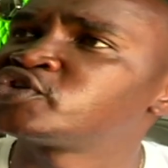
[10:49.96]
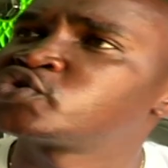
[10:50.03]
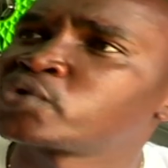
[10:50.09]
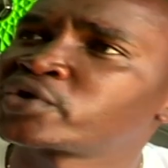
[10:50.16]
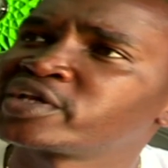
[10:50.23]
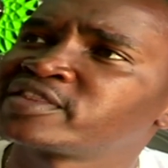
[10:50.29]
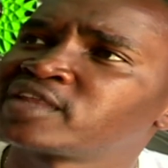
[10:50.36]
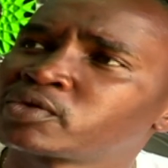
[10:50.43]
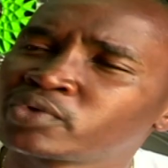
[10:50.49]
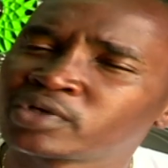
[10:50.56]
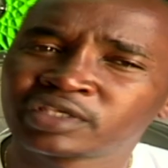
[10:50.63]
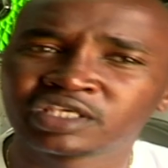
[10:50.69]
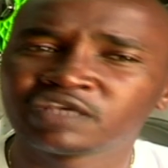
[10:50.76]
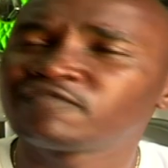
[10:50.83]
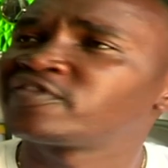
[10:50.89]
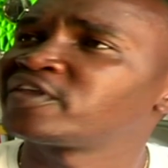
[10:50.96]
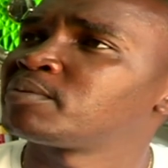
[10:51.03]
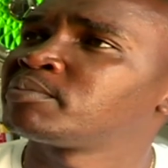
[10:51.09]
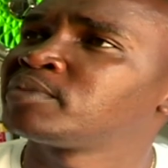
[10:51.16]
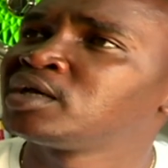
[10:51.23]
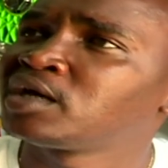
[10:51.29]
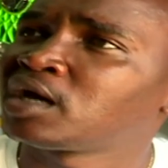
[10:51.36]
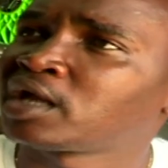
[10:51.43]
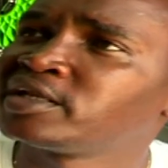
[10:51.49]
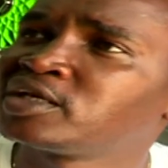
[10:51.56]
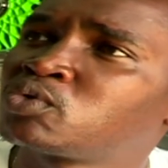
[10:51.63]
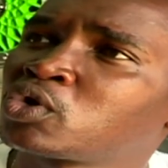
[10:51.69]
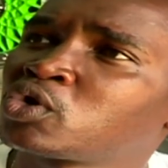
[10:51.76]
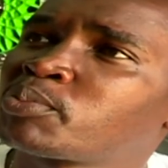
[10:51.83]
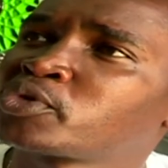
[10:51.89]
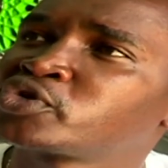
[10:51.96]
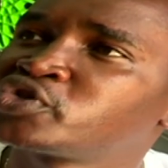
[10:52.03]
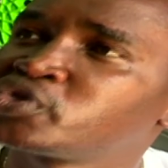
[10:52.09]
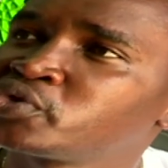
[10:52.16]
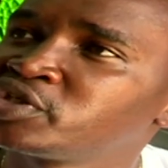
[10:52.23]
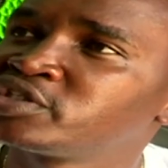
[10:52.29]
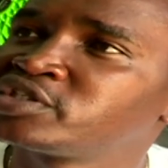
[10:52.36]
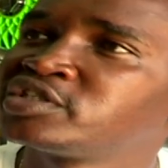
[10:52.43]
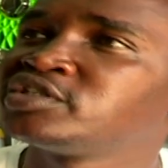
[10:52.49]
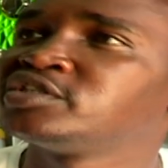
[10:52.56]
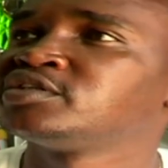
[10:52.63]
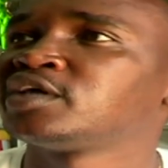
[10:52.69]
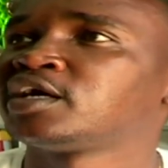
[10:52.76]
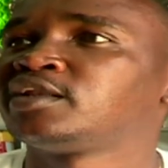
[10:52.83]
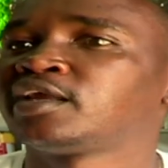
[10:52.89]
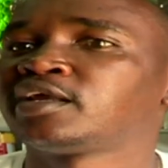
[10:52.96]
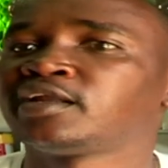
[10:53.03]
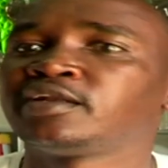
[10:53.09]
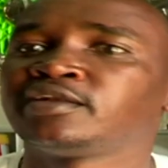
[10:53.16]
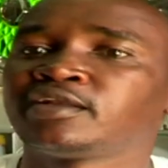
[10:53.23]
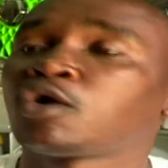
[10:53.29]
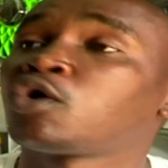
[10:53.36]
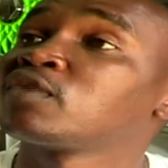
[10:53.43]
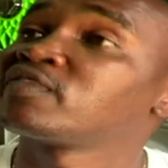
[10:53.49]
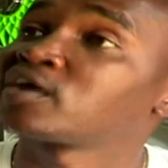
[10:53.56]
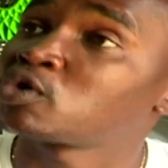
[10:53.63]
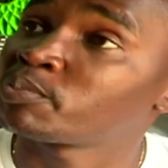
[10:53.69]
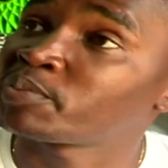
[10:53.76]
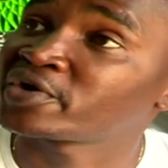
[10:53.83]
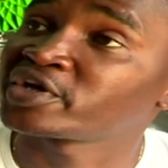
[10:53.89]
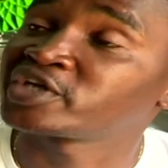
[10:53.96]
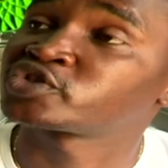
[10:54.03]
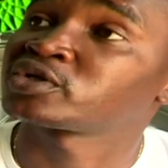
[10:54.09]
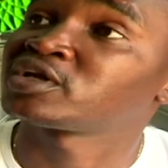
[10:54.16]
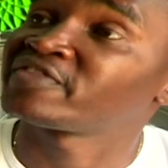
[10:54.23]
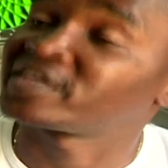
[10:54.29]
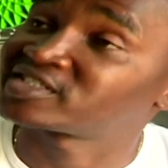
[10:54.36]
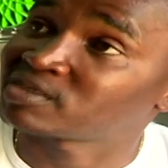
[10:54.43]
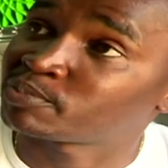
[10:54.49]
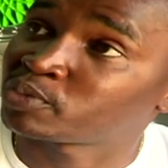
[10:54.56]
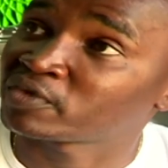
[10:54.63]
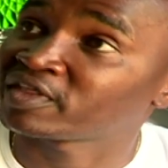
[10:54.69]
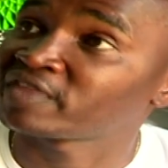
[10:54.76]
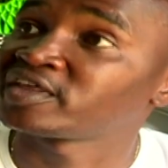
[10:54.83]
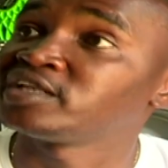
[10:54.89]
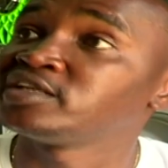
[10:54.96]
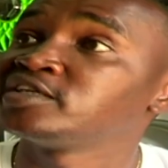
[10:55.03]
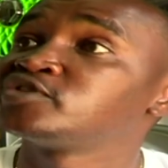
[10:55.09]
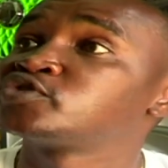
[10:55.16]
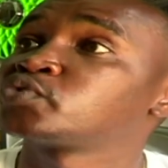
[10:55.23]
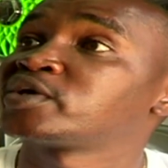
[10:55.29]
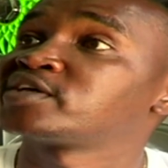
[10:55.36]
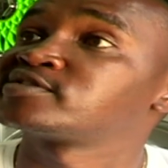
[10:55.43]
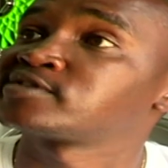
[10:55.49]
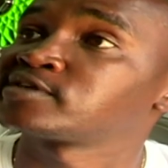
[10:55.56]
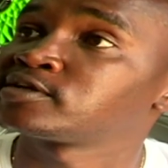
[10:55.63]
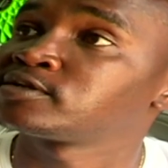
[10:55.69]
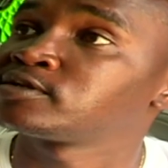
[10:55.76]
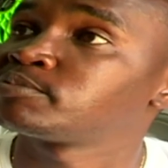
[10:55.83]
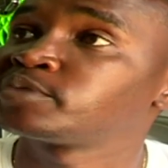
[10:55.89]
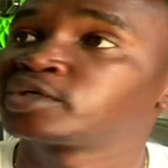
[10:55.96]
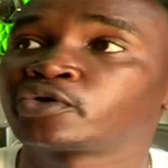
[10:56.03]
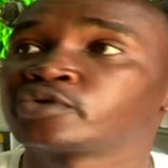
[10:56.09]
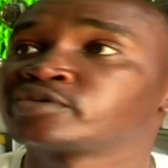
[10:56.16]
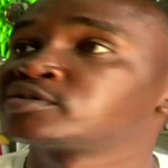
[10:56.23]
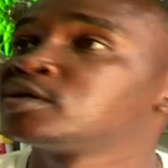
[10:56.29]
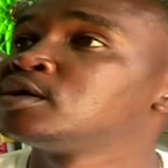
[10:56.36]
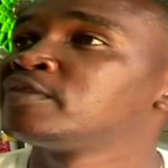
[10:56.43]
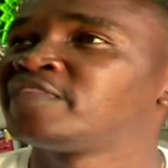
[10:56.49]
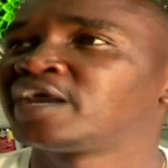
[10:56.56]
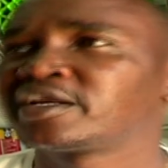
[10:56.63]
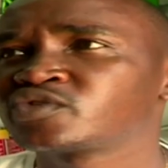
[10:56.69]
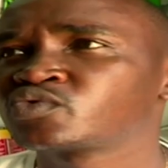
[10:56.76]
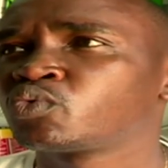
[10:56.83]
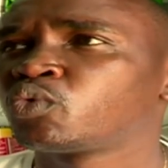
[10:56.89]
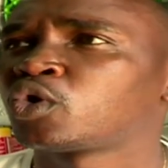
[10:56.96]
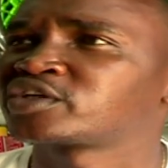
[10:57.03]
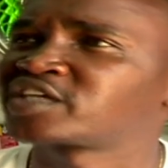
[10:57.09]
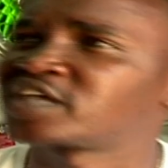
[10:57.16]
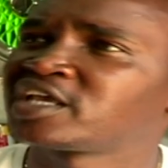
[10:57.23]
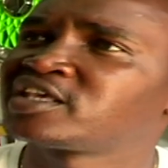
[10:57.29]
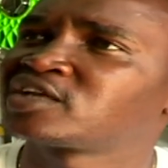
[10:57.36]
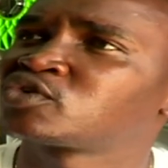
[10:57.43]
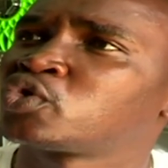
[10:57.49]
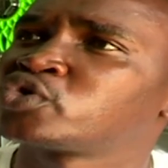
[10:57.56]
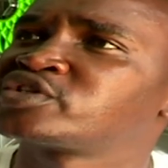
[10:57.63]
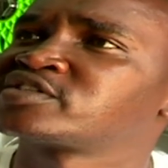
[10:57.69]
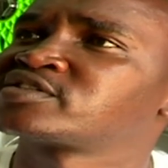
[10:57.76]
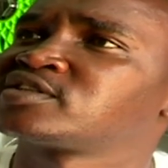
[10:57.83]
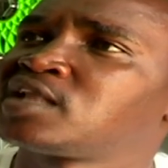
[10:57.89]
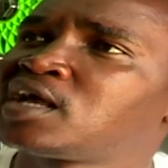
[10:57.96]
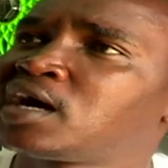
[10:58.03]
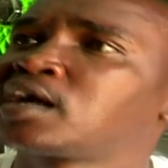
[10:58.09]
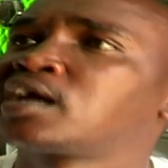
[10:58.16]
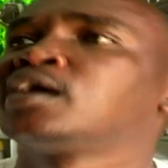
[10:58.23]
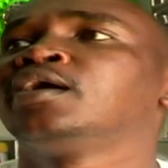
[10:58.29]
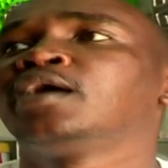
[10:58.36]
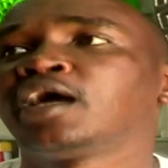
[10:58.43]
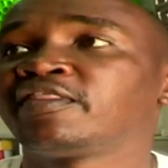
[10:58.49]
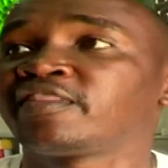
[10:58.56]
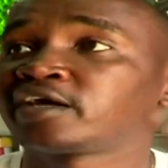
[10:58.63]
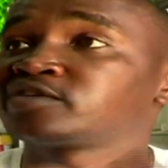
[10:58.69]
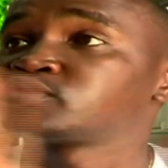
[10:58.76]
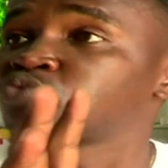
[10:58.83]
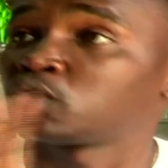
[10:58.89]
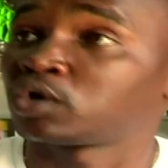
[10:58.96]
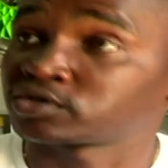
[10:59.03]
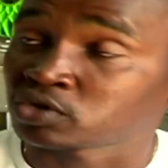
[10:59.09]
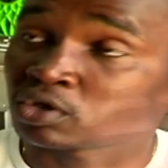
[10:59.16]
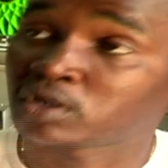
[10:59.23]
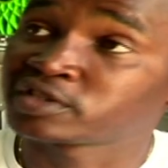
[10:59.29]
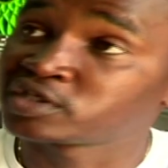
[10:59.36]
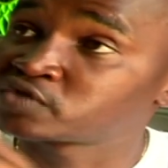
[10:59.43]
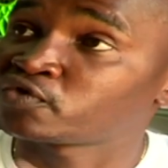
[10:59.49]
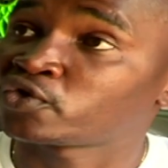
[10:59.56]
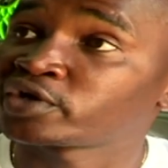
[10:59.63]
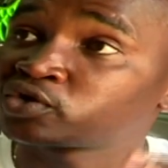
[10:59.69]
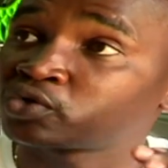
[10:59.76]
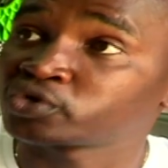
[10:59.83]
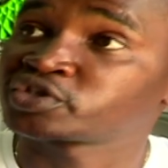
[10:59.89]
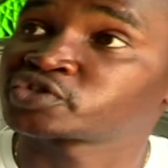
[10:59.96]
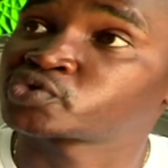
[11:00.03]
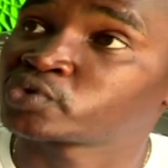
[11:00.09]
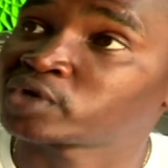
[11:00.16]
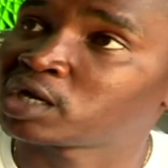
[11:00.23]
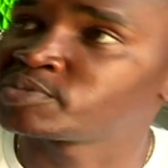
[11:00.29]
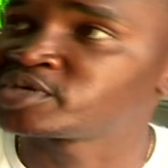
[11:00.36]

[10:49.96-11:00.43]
ensuring that we give them an equal opportunity and, and, and all the cooperation and the support that they need to excel, because that is what Kenyan coaches lack, and that is what all these foreign coaches who